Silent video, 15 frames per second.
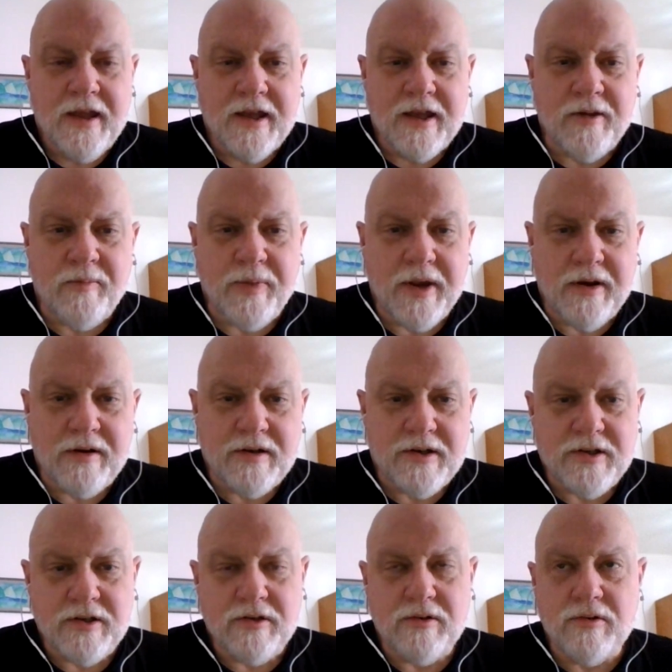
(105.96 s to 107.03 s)
compared
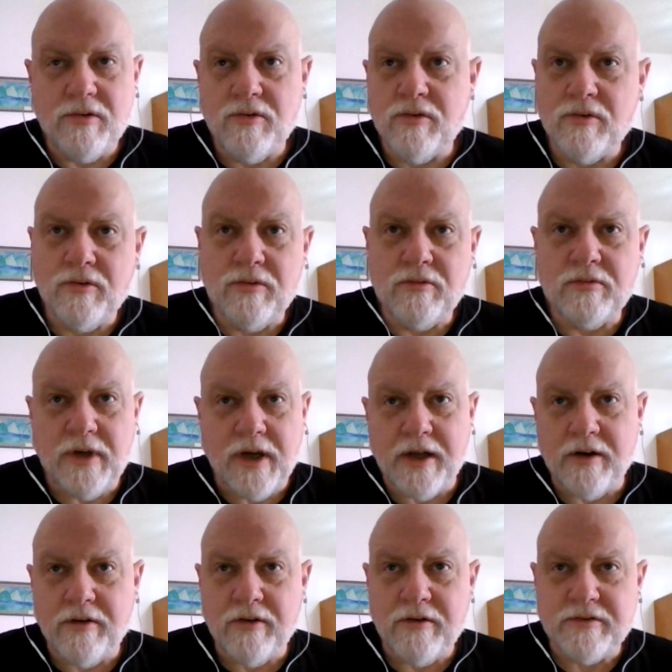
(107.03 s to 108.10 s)
to, I
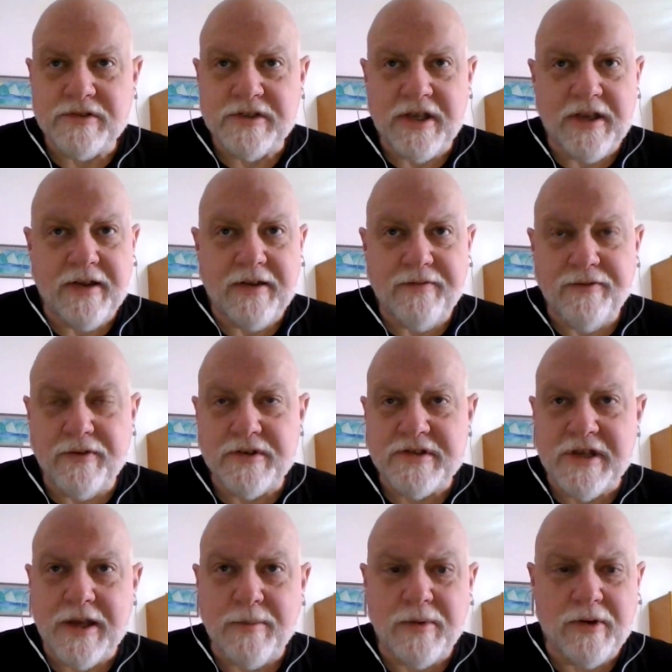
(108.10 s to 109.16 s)
don't know, say, for
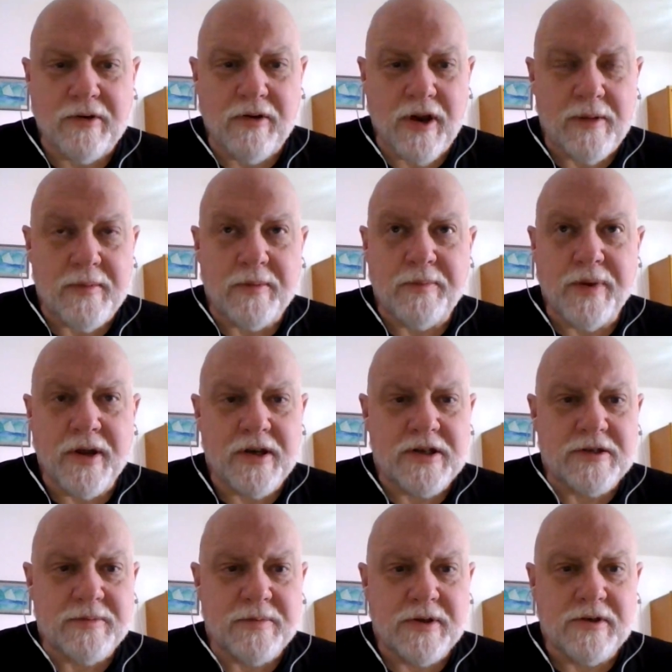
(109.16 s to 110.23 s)
example, Crime and
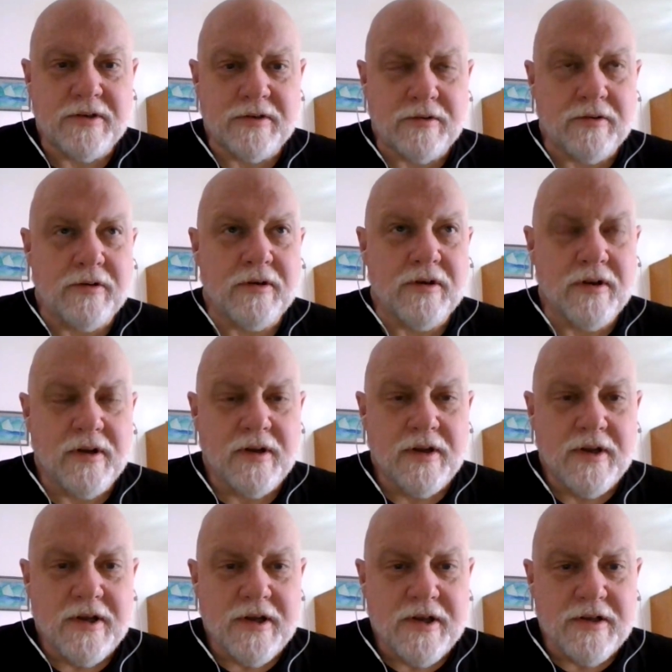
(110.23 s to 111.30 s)
Punishment, or
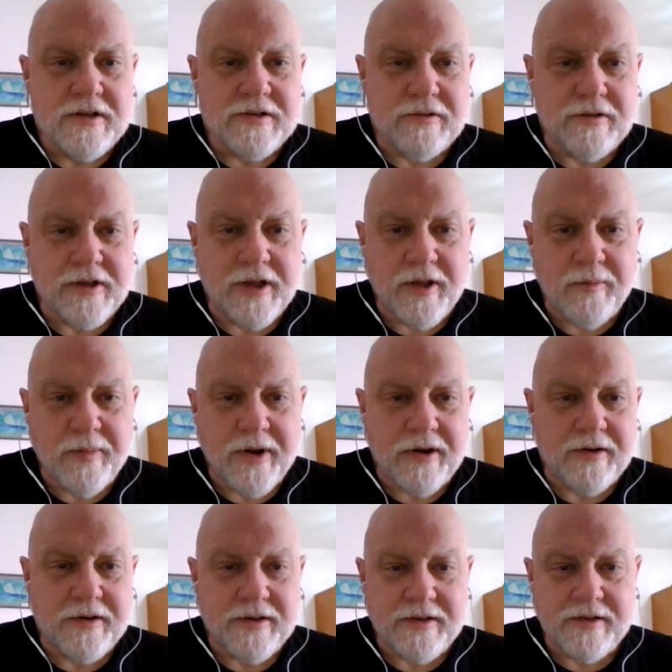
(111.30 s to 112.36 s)
certainly
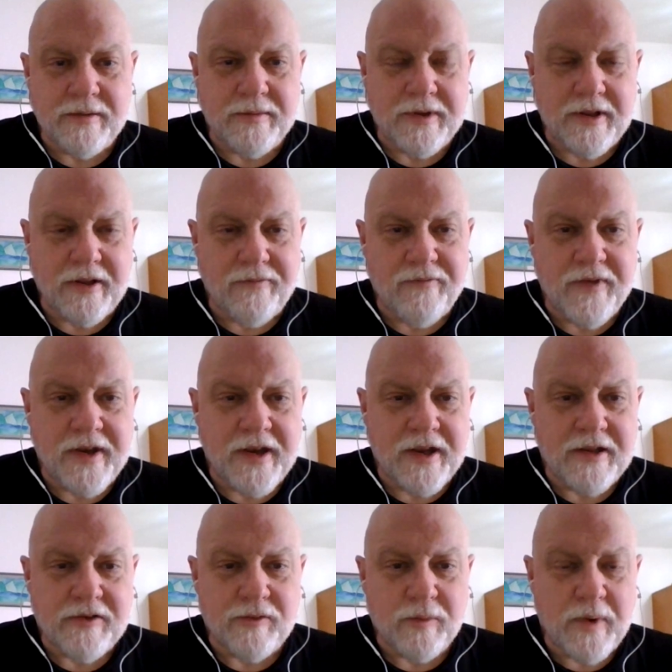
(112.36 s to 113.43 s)
compared to something like
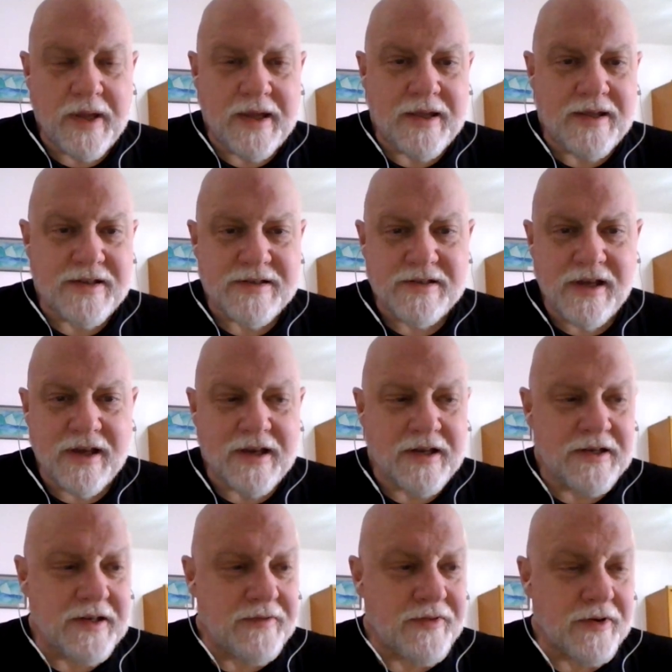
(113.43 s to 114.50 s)
Finnegan's Wake. It's not a
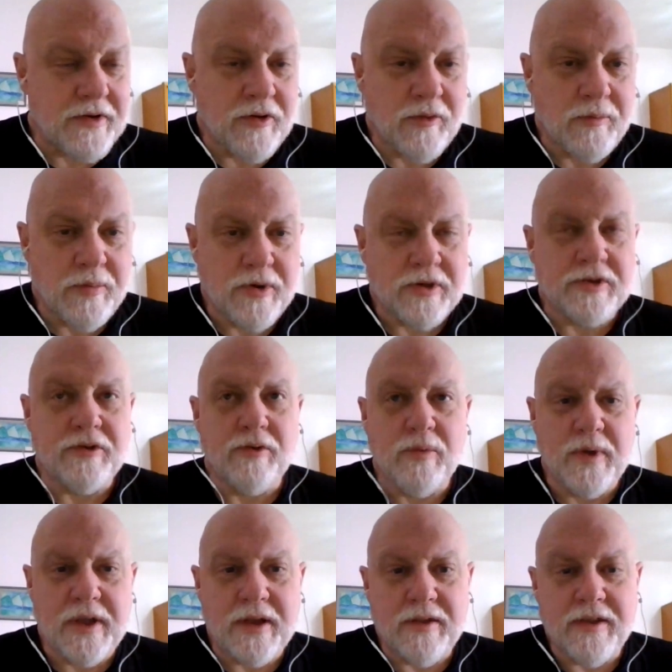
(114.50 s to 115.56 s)
difficult book to
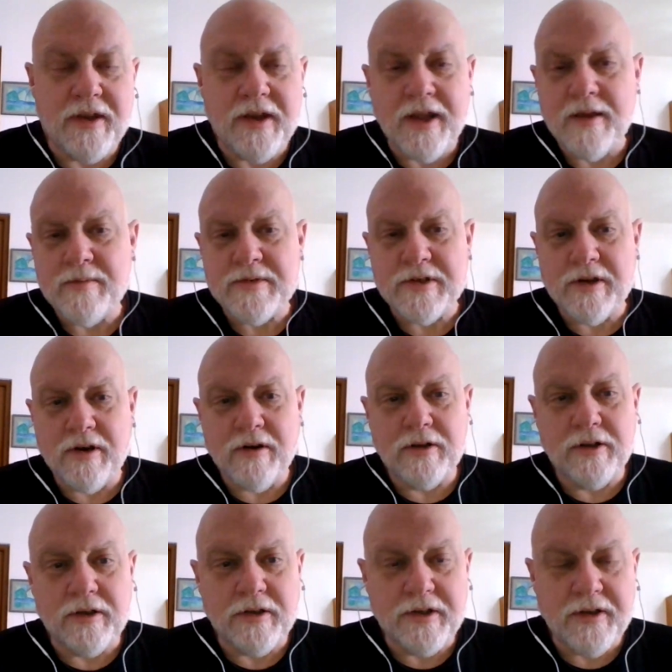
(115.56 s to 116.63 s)
read. The names are a
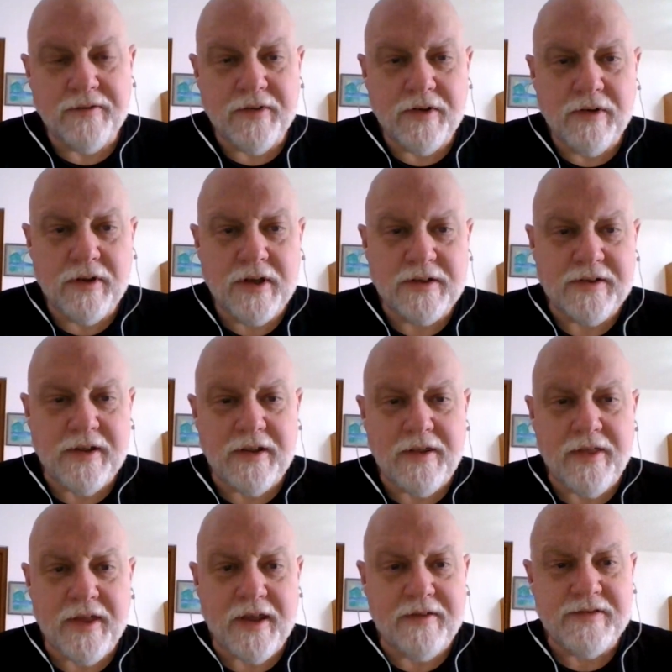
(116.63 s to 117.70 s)
little difficult, as I
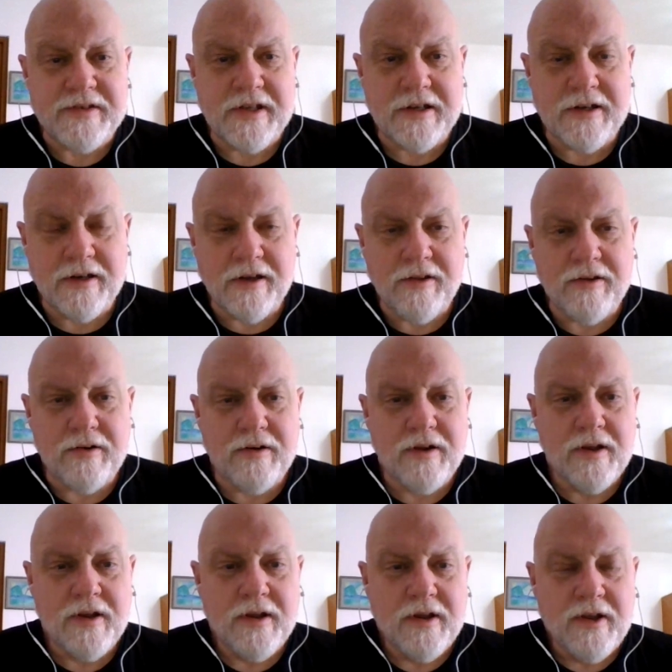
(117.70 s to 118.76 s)
think I've said in other
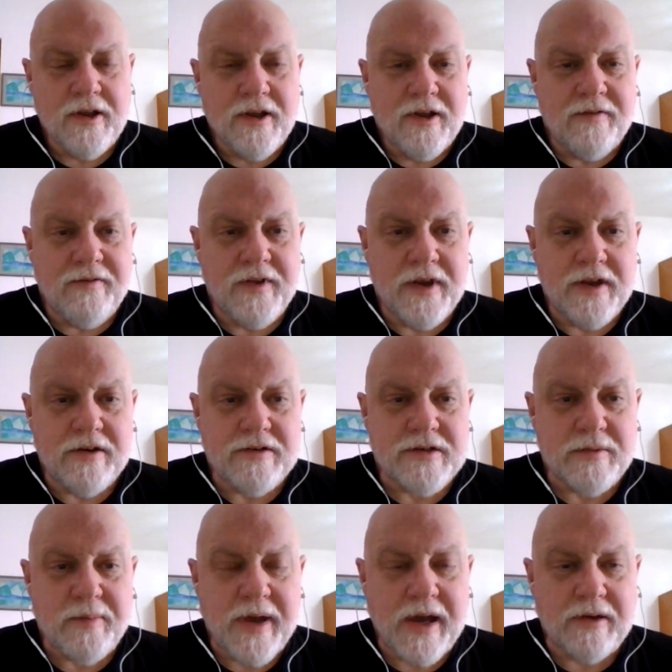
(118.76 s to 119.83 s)
videos
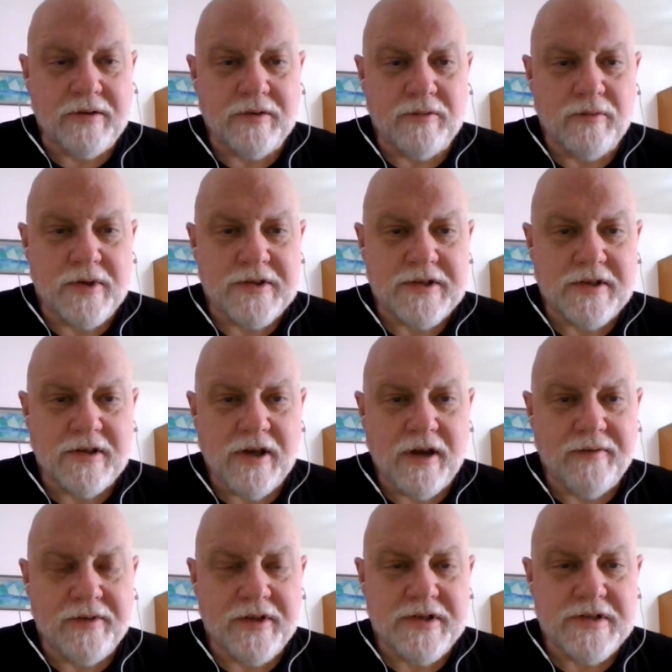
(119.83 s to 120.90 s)
about Russian
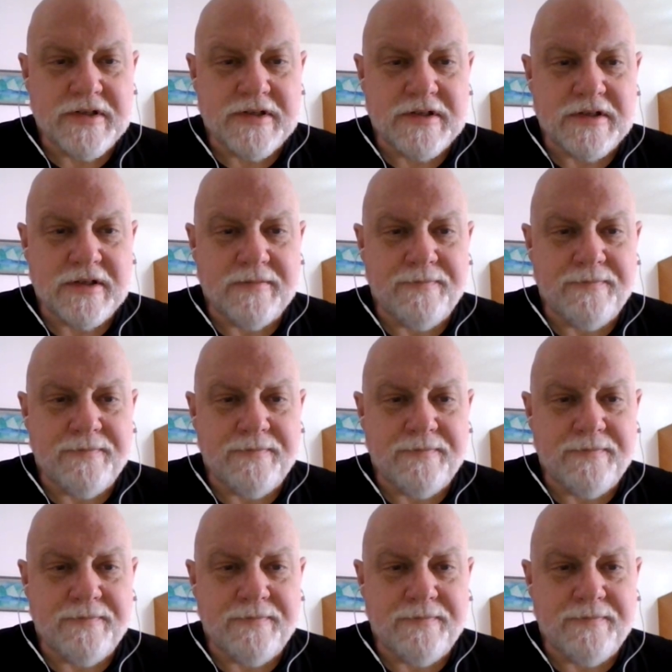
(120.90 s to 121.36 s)
novelists.